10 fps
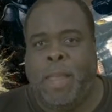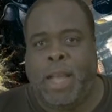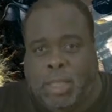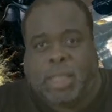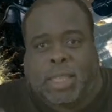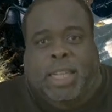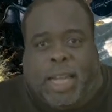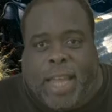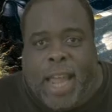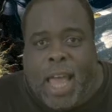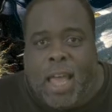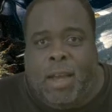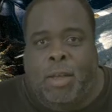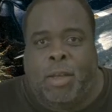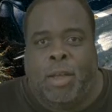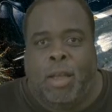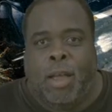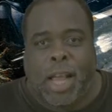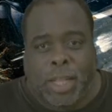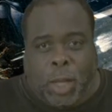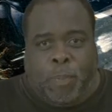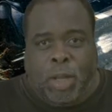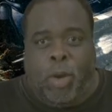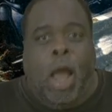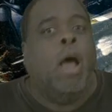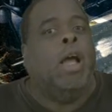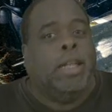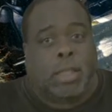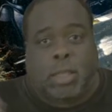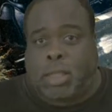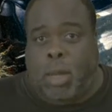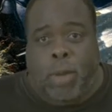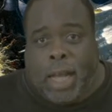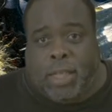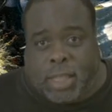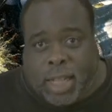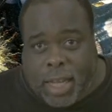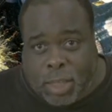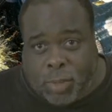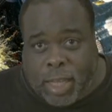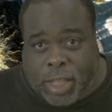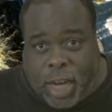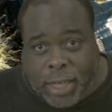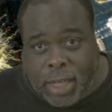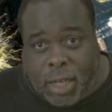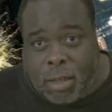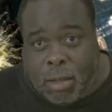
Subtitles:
It's a stick again. It's a blue. Did someone not see this when they checked it?